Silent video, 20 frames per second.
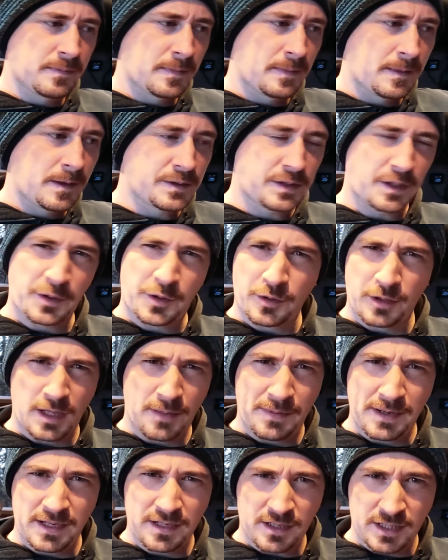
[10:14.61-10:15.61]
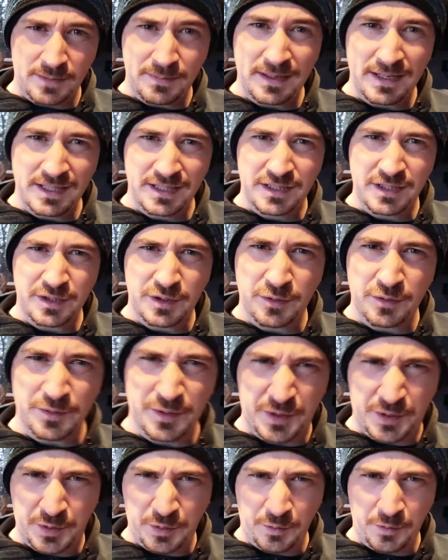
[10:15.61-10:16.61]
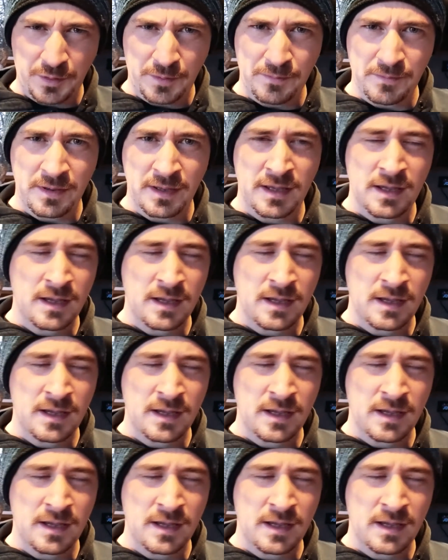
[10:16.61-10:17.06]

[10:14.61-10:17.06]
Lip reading: because I thought there'd be a nice place to sort of store them.